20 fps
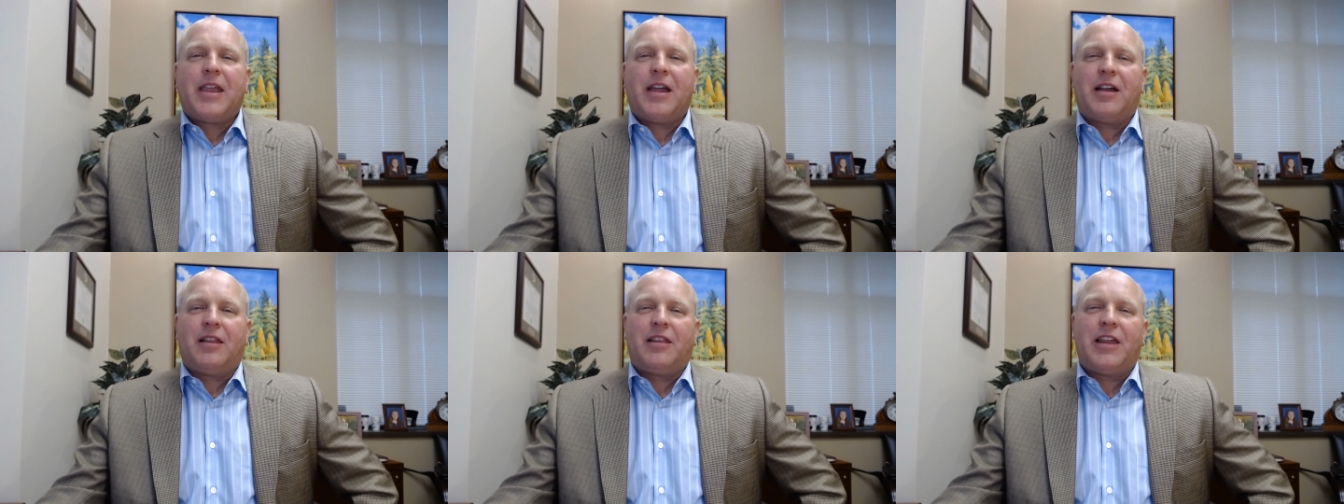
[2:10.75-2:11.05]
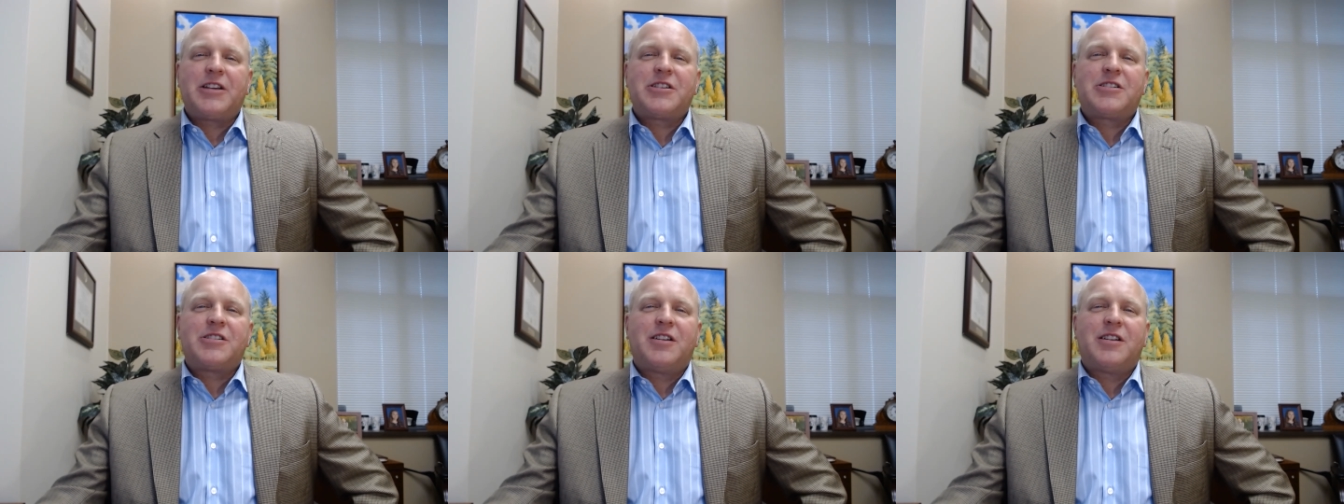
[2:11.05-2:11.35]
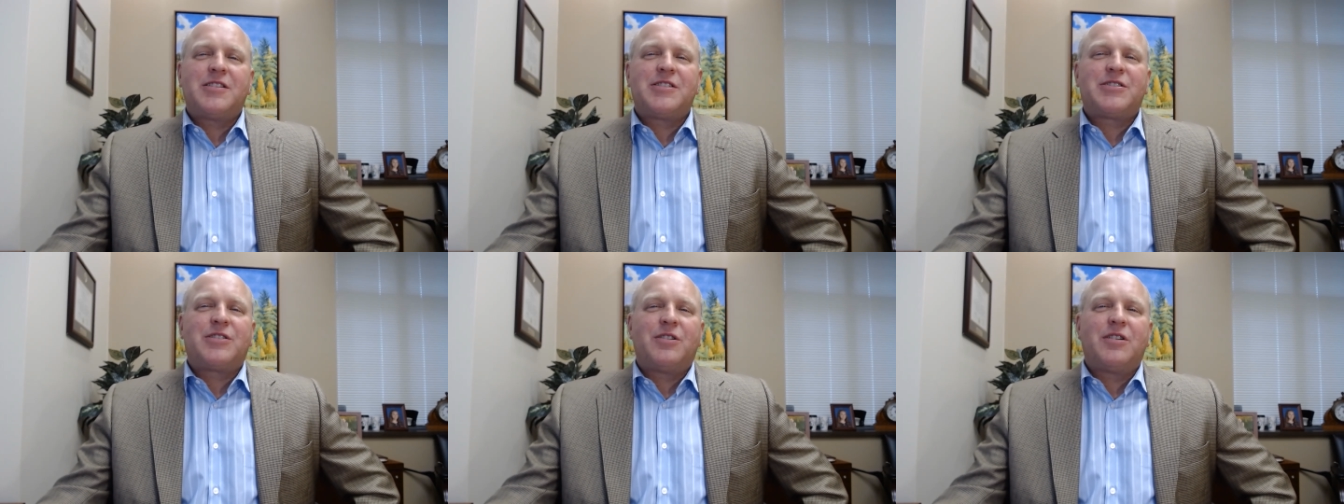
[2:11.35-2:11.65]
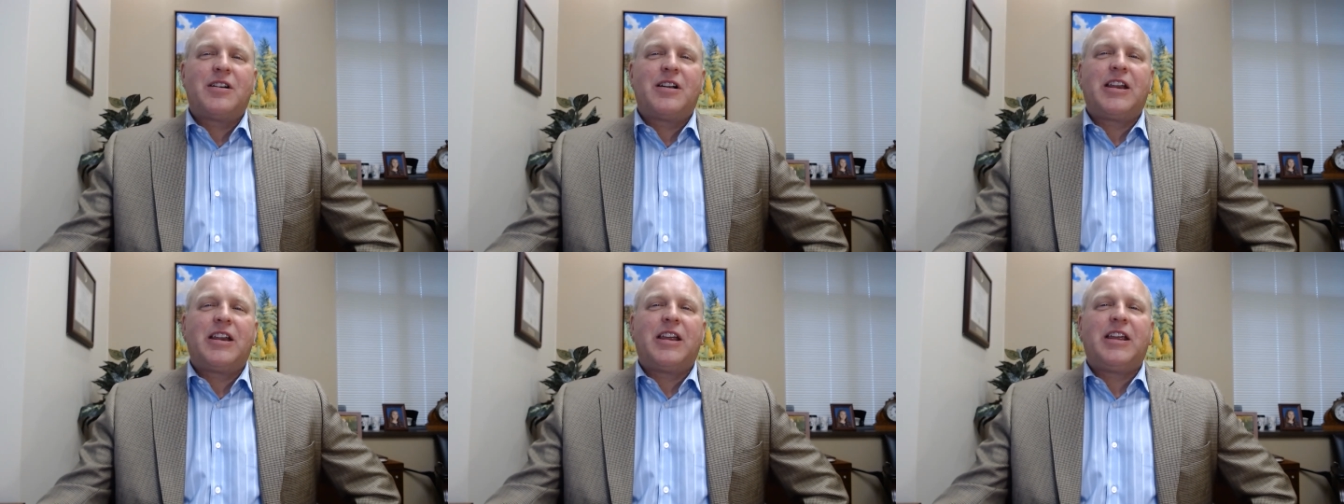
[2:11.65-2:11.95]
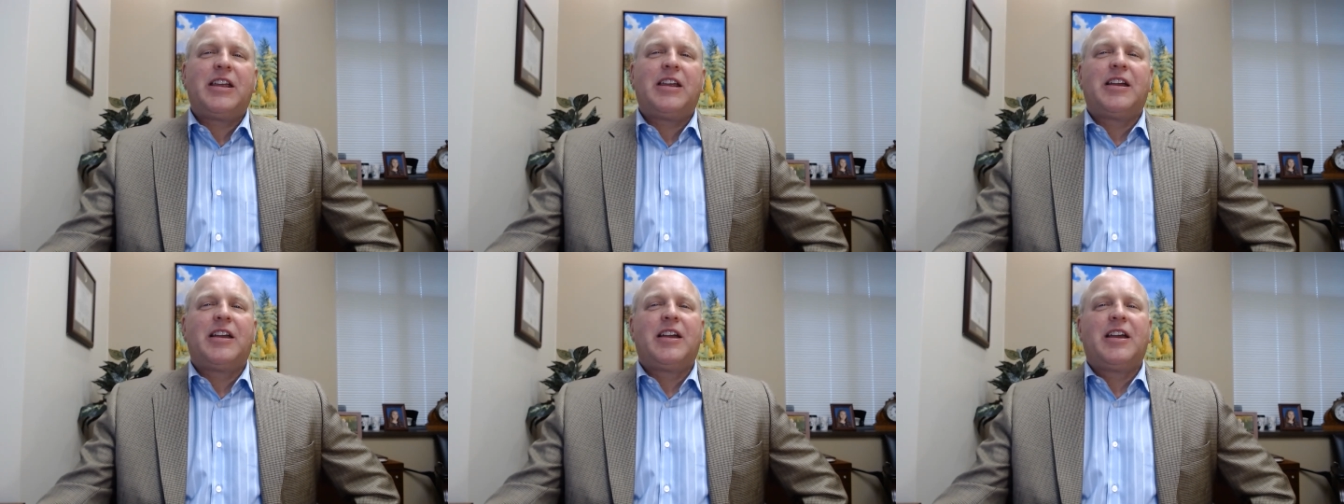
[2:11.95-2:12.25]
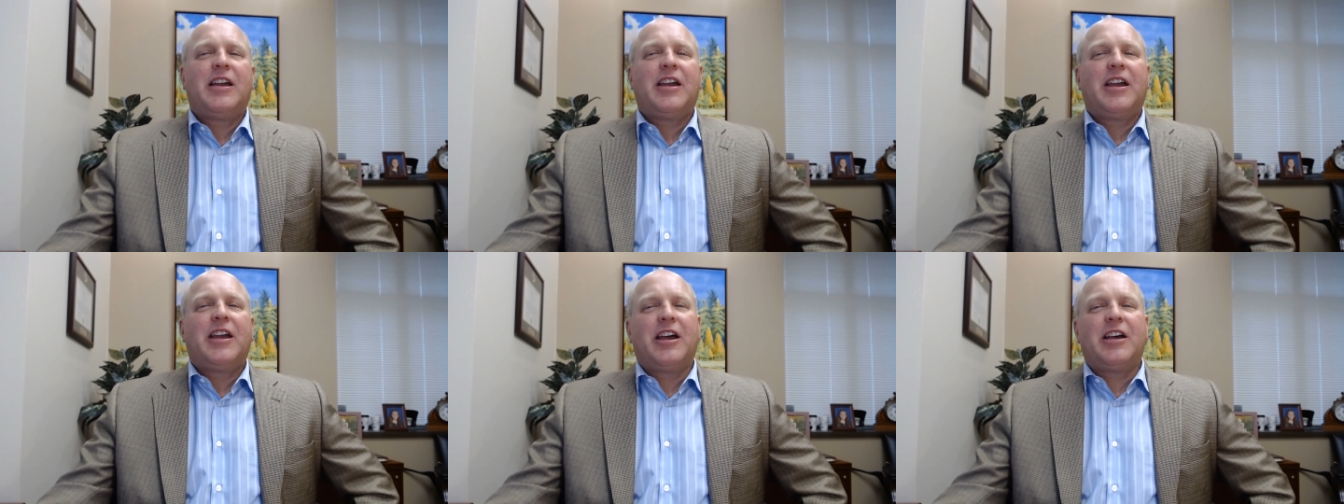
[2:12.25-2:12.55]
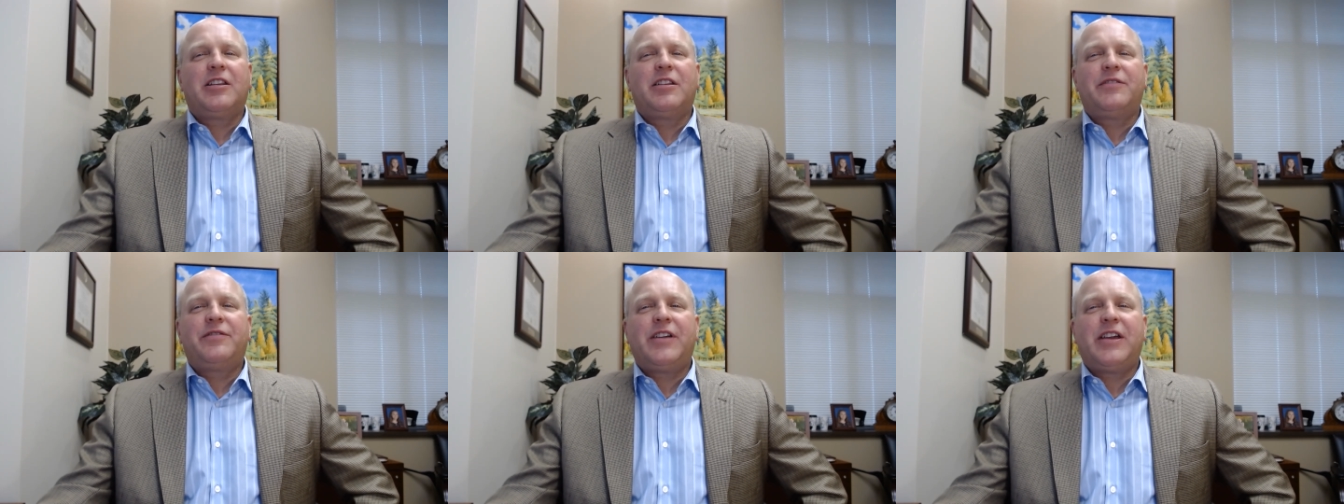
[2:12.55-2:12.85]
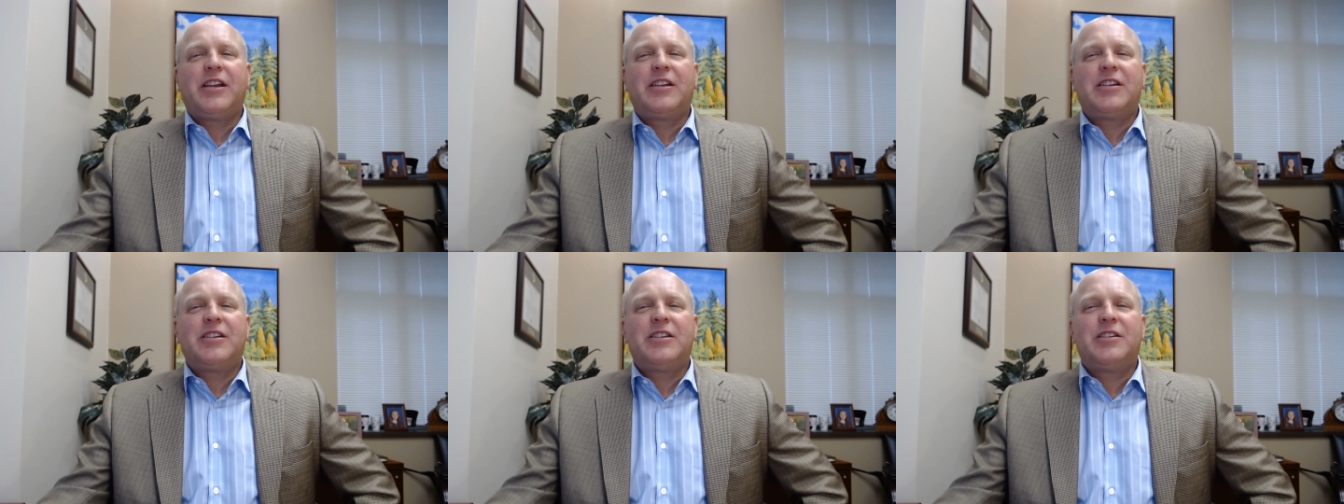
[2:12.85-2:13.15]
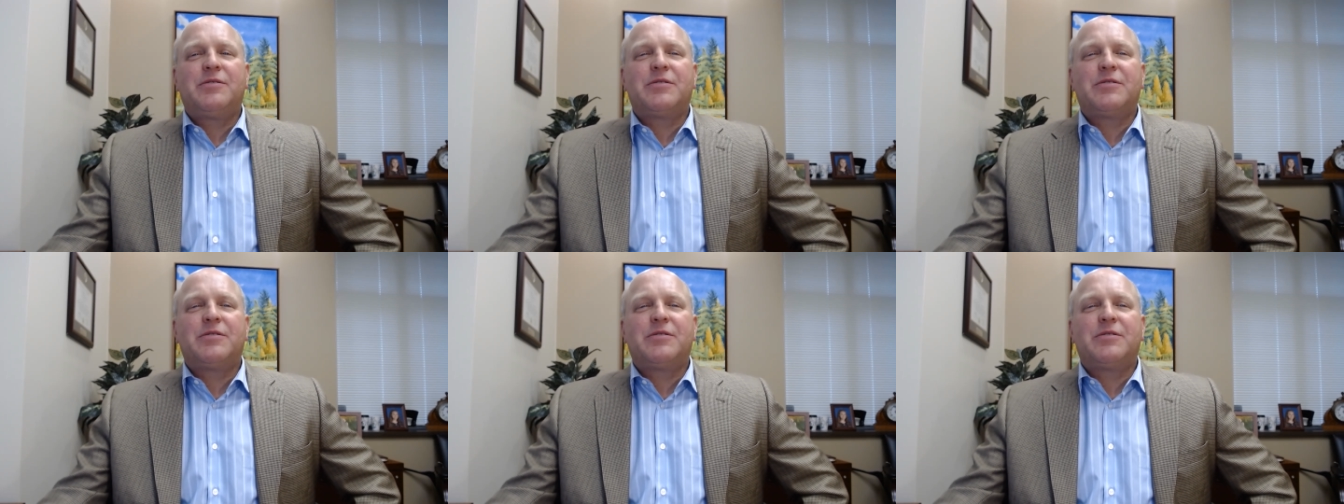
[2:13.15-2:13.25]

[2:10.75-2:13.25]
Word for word: election uncertainty, elevated